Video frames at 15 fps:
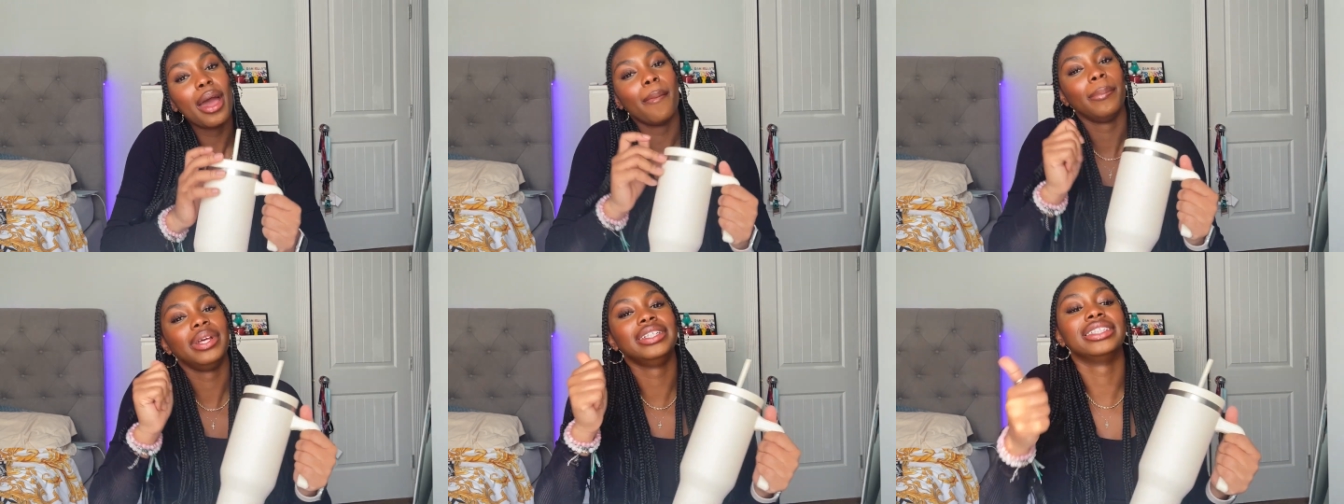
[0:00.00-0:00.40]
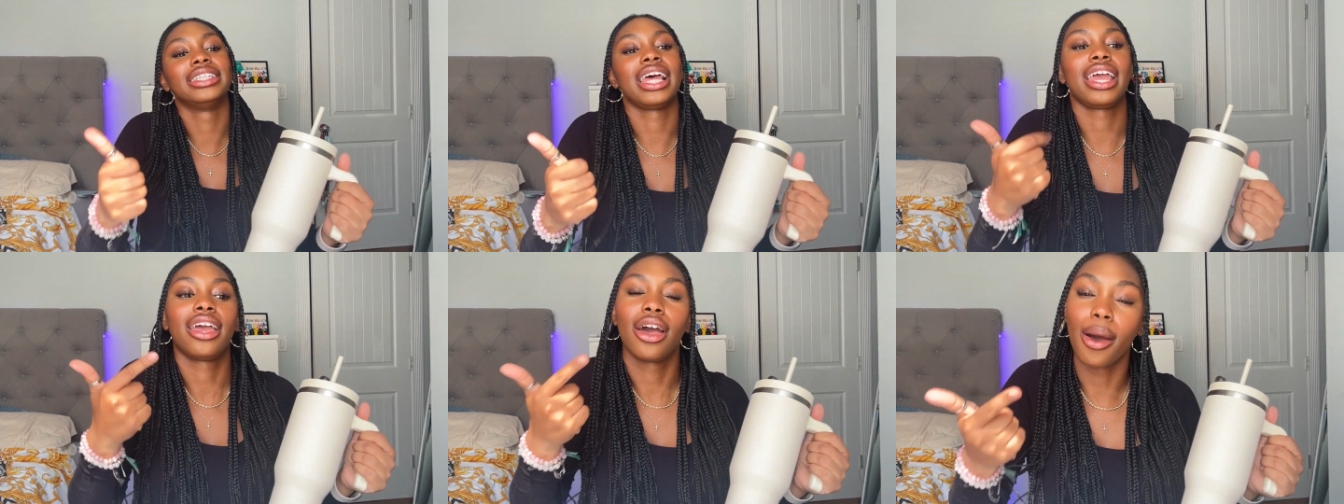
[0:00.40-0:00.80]
Please
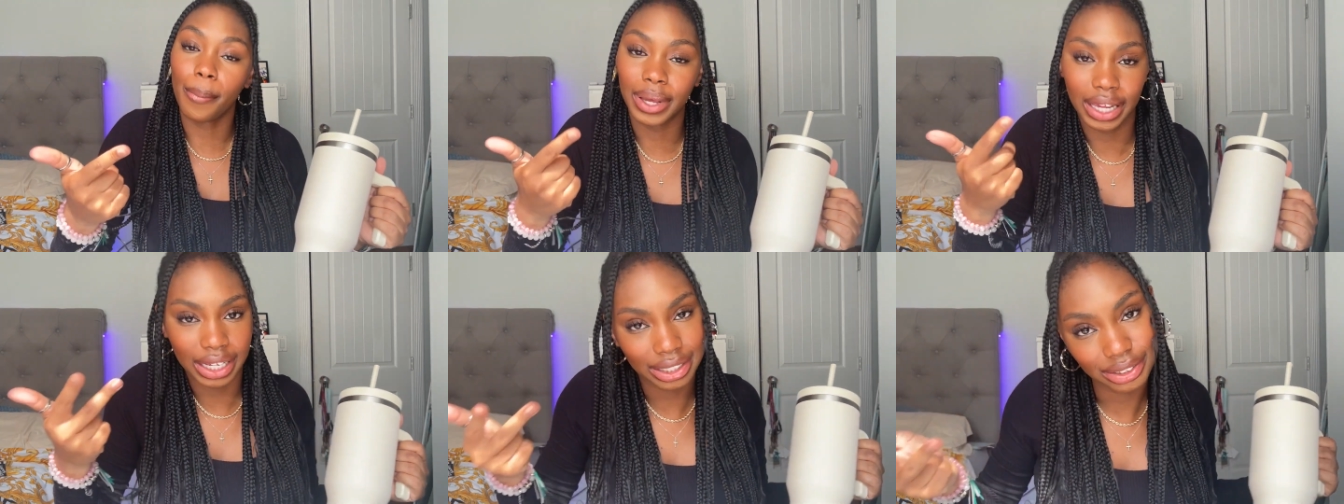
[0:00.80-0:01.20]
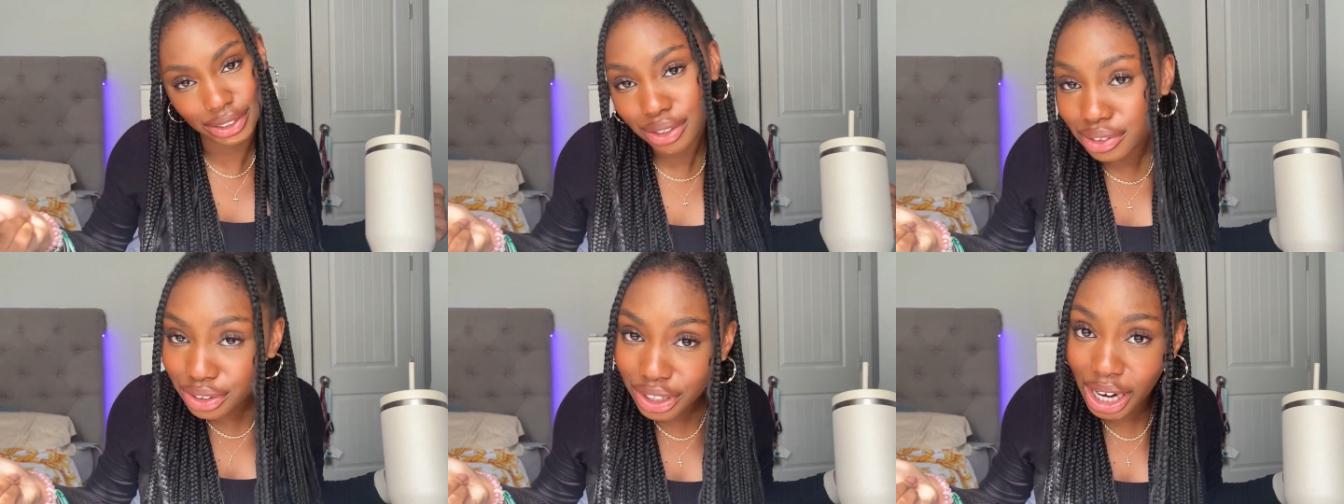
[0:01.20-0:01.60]
like, comment, and
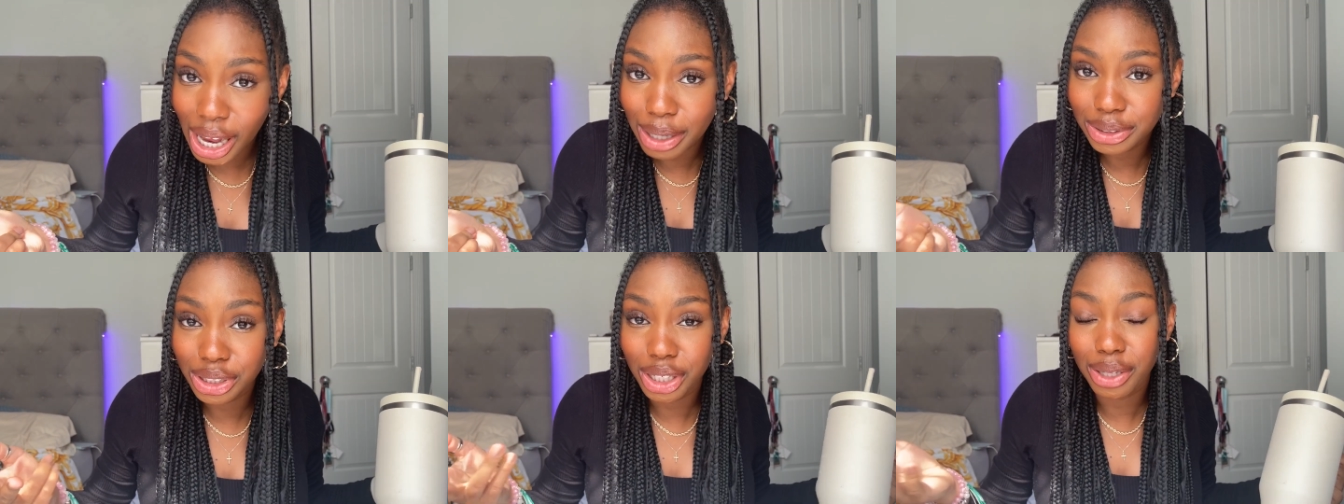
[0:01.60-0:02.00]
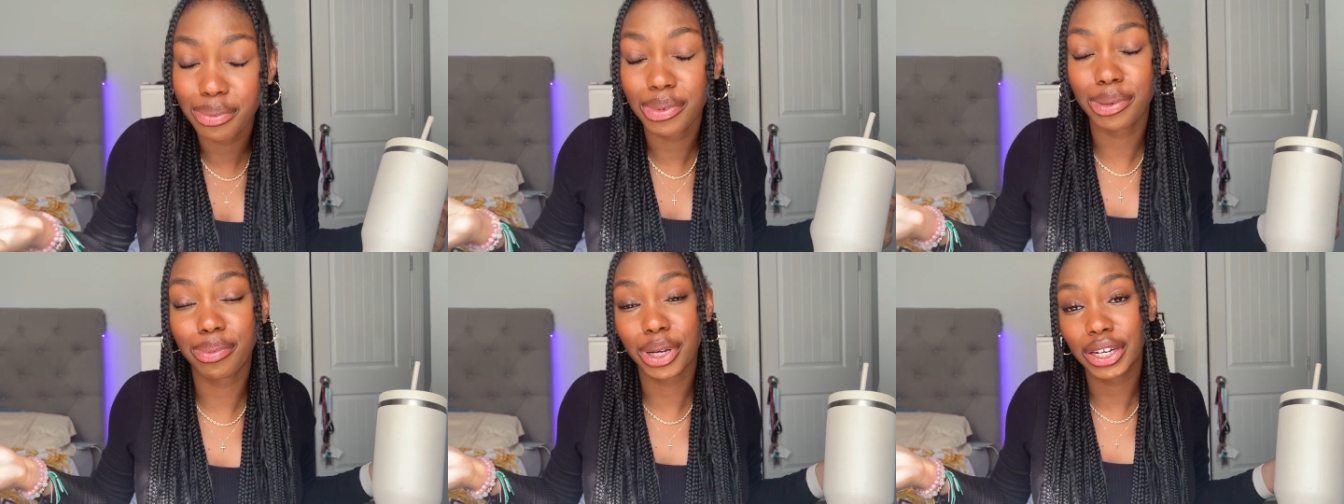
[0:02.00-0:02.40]
subscribe so you can
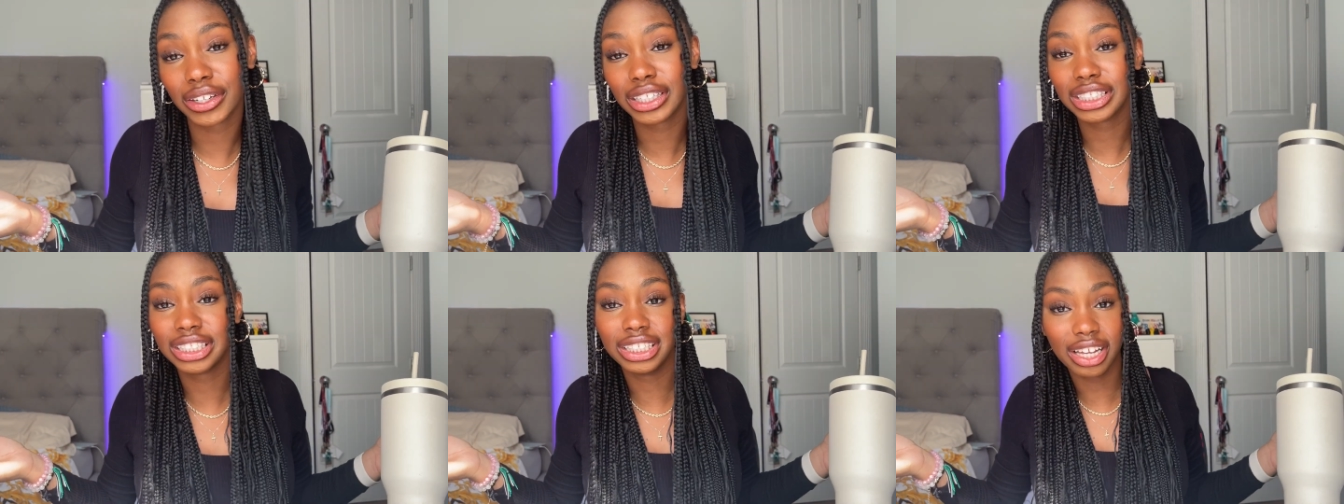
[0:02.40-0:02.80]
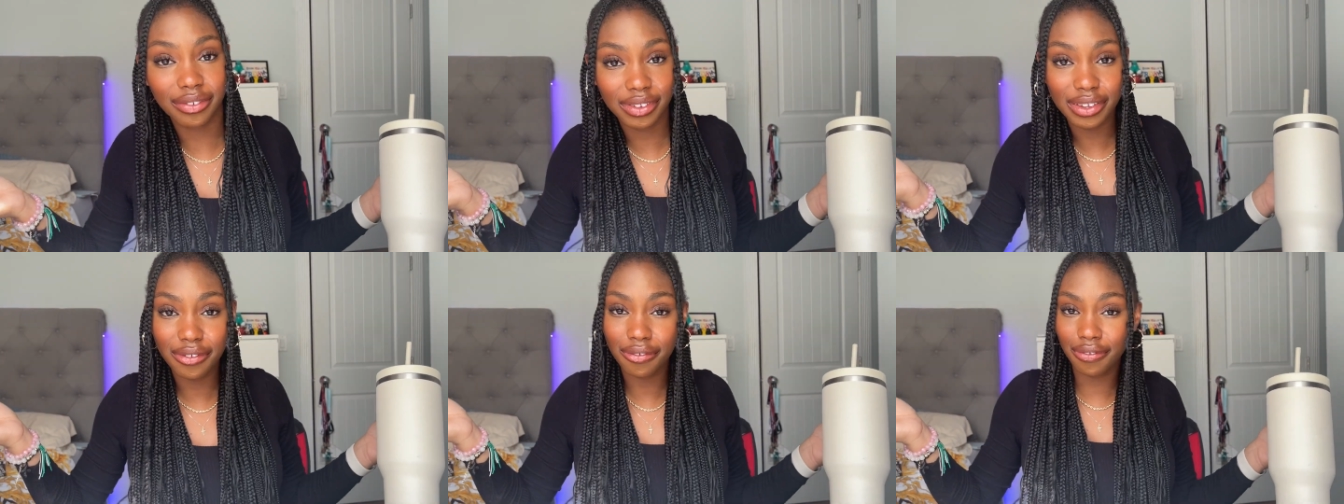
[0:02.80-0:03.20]
be part of this
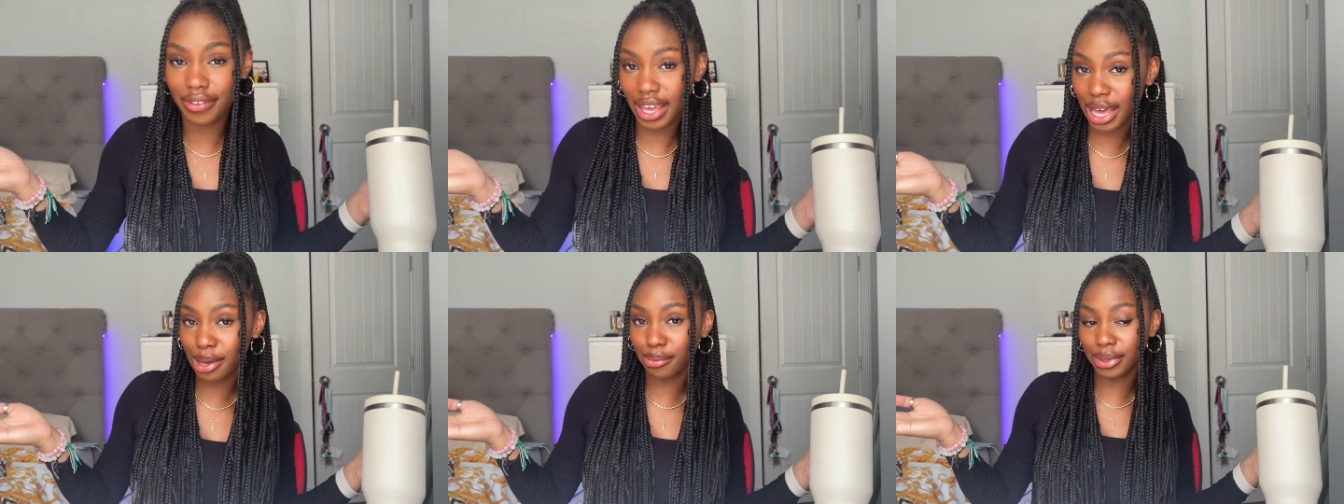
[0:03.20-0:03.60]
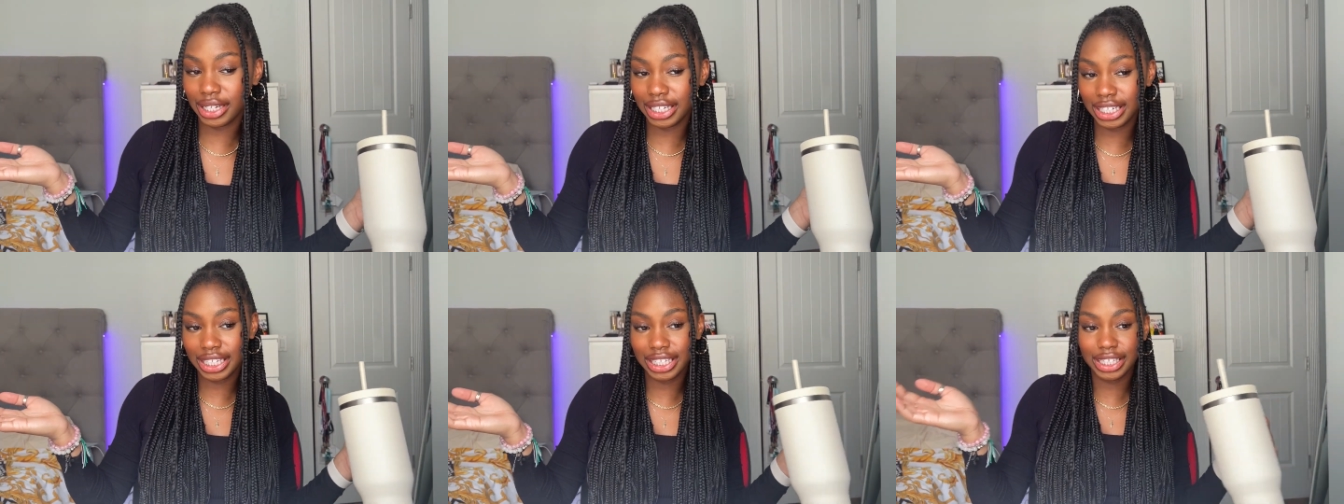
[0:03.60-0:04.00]
lovely
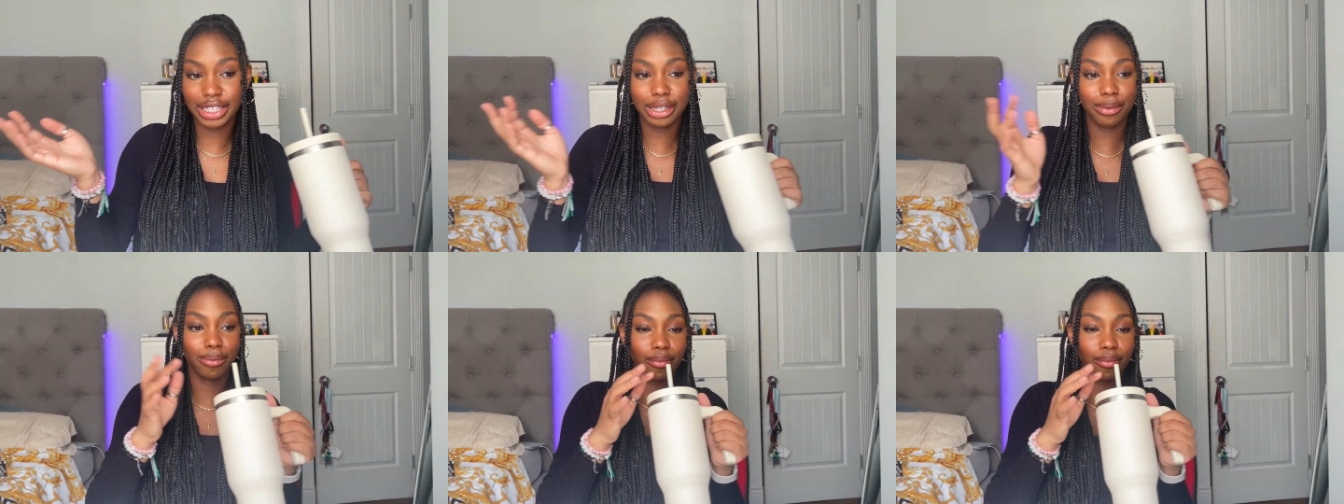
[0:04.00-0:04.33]
family.